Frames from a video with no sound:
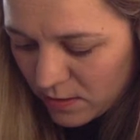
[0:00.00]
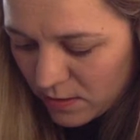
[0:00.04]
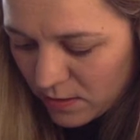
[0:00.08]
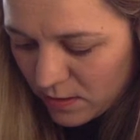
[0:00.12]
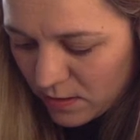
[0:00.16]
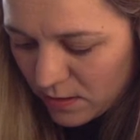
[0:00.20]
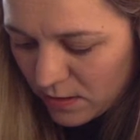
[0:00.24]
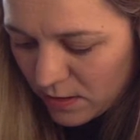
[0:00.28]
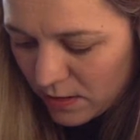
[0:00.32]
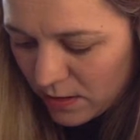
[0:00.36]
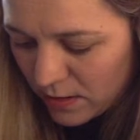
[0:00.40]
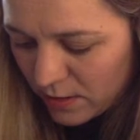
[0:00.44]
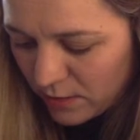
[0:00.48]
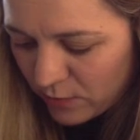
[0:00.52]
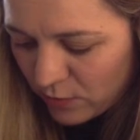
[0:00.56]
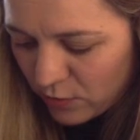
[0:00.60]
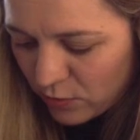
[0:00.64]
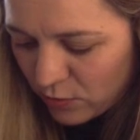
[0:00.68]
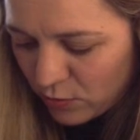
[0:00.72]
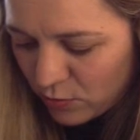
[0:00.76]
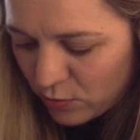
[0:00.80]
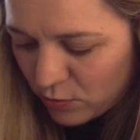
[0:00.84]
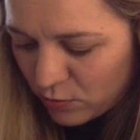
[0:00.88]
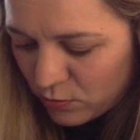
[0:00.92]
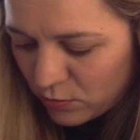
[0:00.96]
And I am
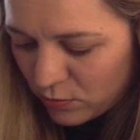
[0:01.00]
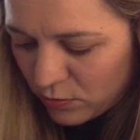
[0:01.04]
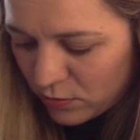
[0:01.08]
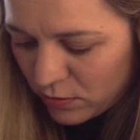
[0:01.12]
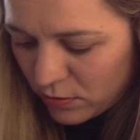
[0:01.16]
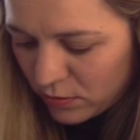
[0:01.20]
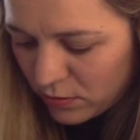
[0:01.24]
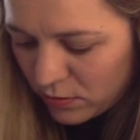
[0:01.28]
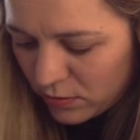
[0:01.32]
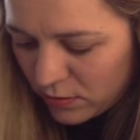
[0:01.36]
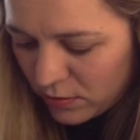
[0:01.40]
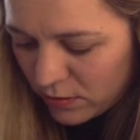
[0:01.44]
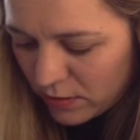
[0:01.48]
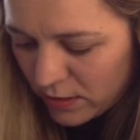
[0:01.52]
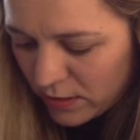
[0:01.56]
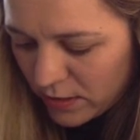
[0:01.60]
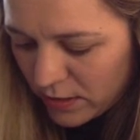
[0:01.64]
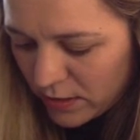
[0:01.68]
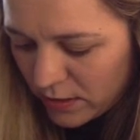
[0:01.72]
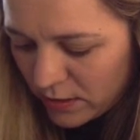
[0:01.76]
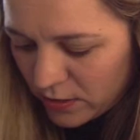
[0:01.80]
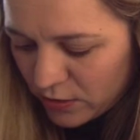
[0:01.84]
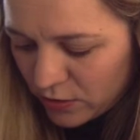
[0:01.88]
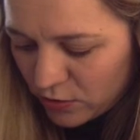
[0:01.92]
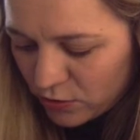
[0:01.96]
told,
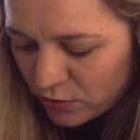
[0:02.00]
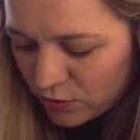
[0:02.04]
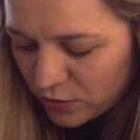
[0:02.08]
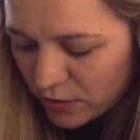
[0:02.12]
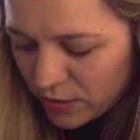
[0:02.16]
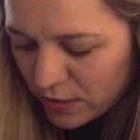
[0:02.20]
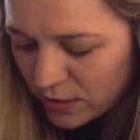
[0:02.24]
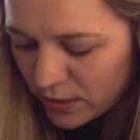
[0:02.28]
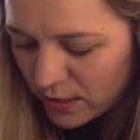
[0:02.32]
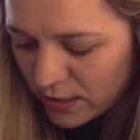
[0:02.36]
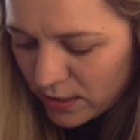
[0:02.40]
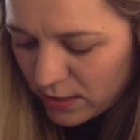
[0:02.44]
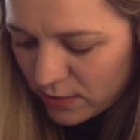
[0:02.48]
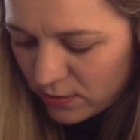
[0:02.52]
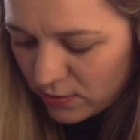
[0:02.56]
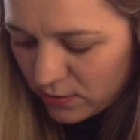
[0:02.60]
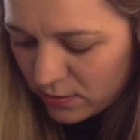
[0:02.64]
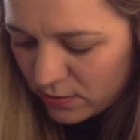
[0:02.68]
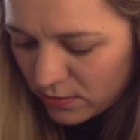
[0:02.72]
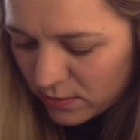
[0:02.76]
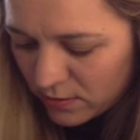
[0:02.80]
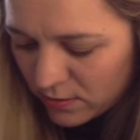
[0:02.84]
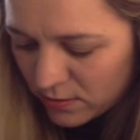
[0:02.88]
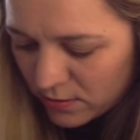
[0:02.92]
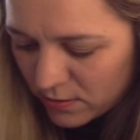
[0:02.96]
here is your
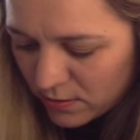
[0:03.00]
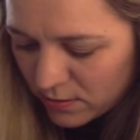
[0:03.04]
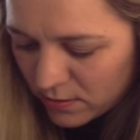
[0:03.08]
circuit.